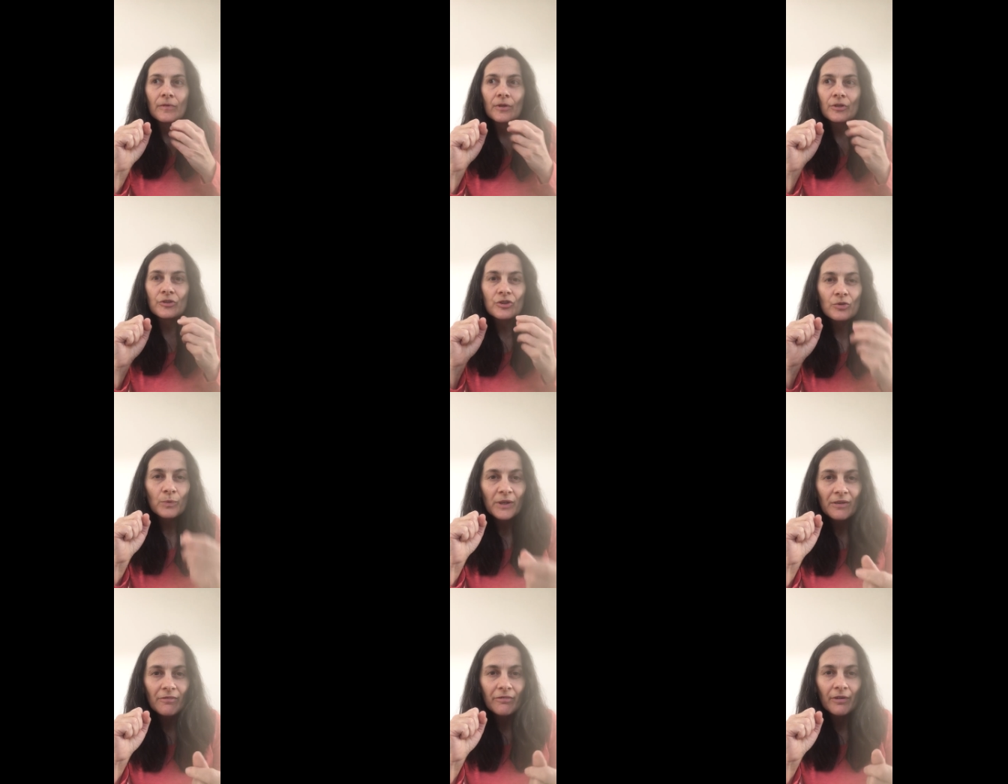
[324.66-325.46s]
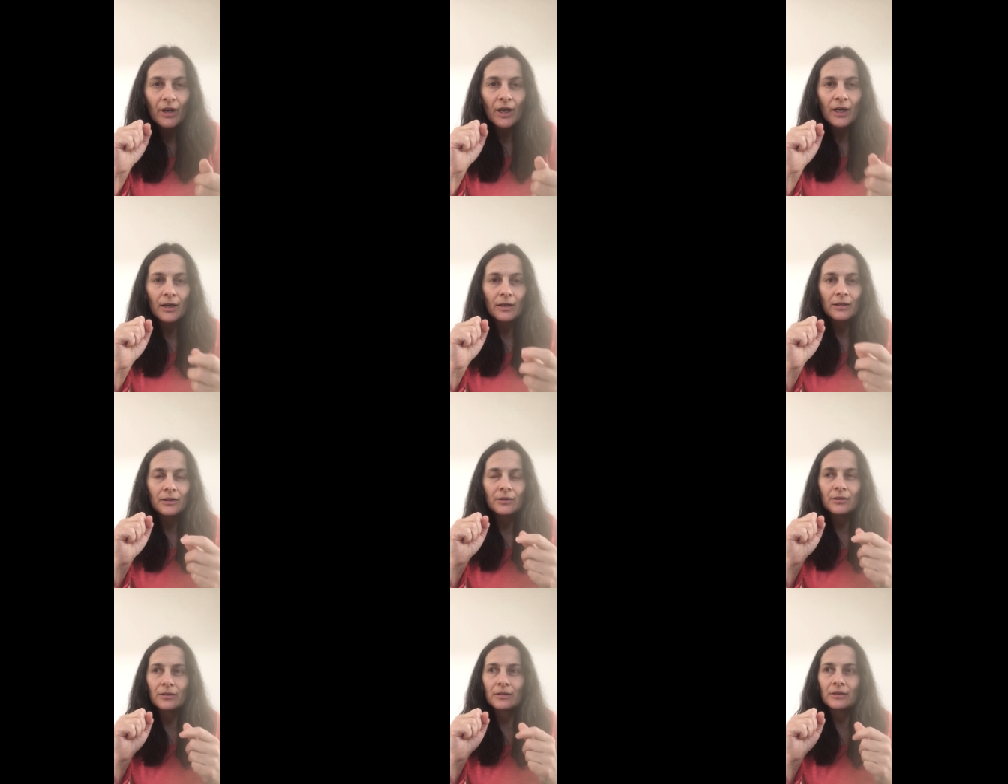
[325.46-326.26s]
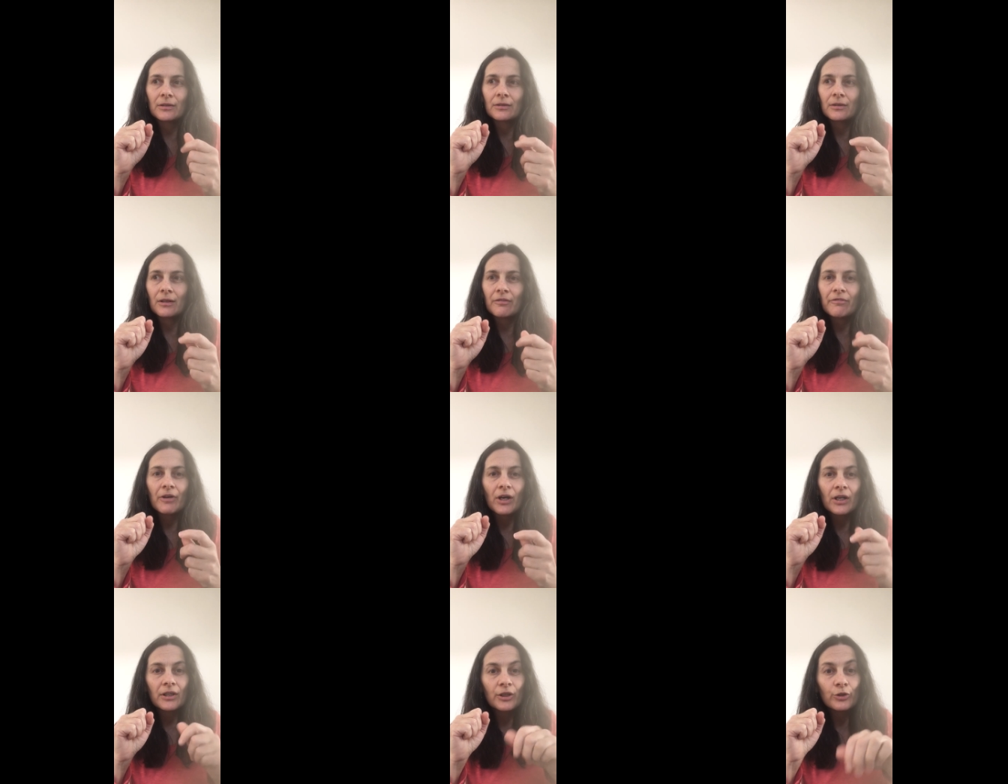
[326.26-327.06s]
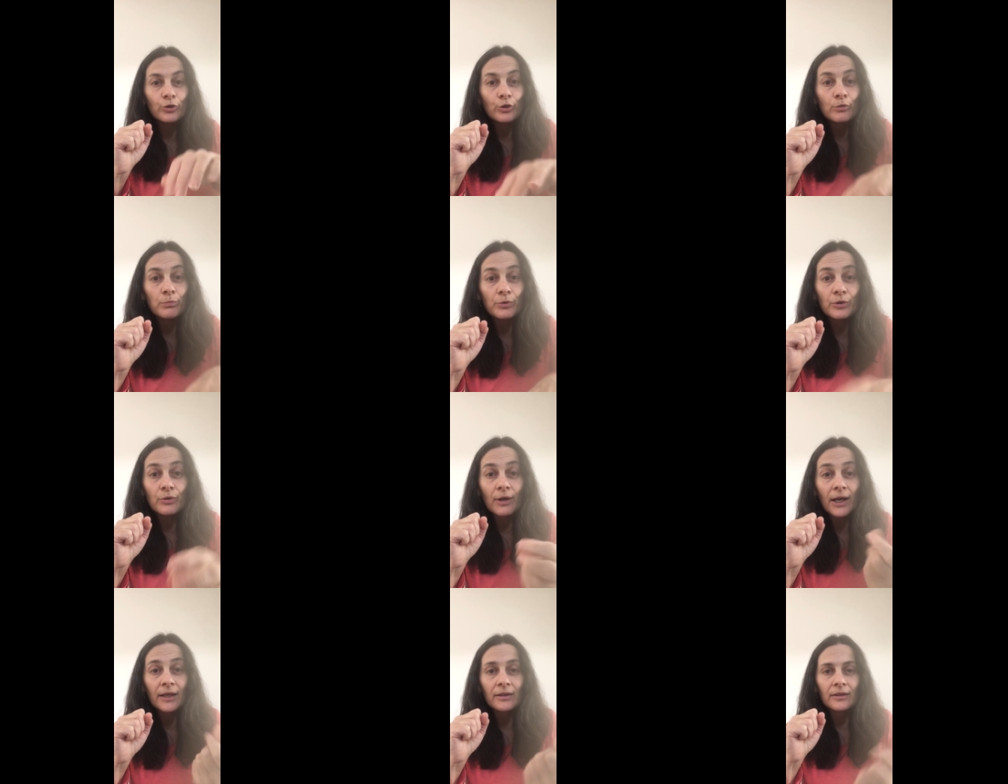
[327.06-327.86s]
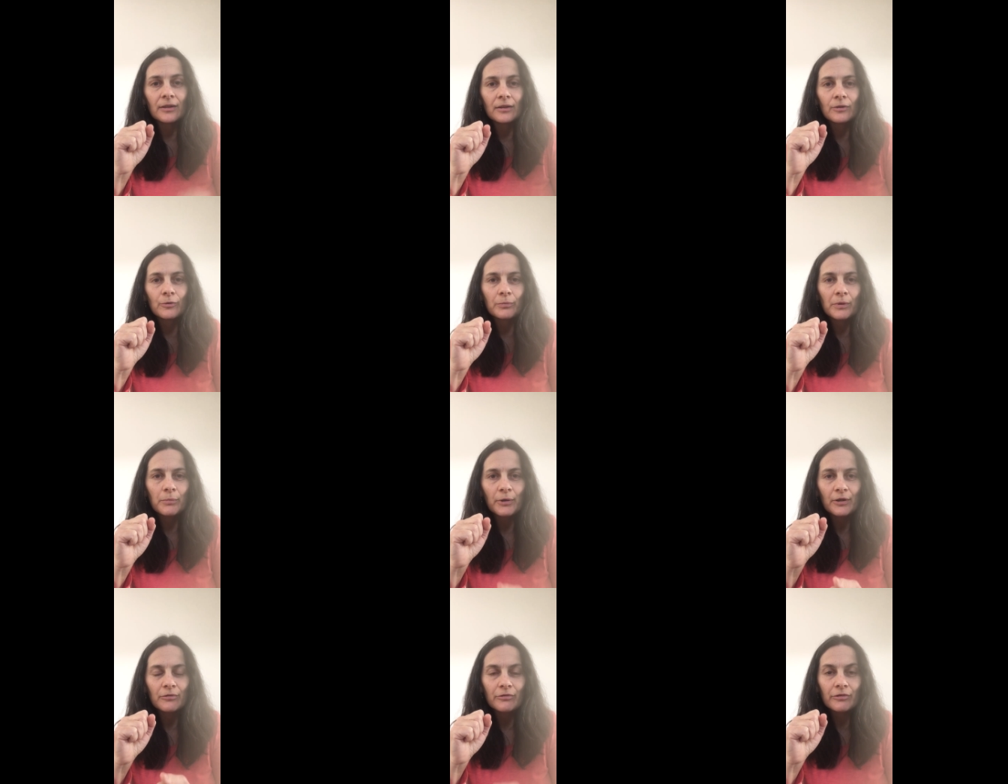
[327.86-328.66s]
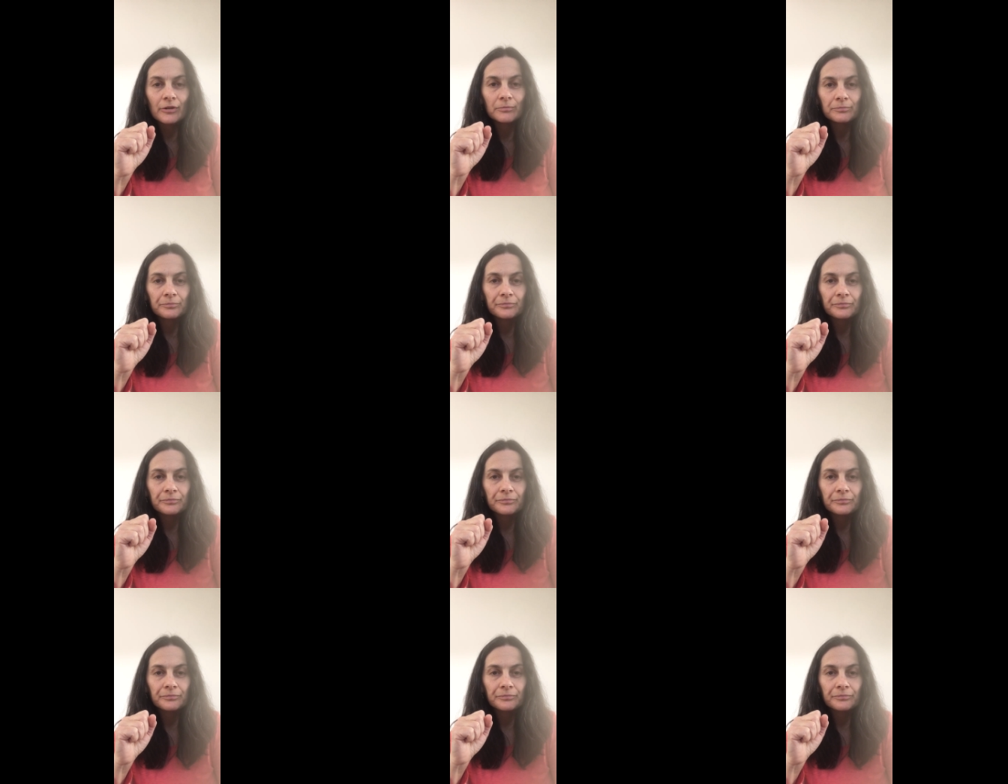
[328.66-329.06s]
a sweet fire, uh, a fire that you can put your hand in and not be burnt from.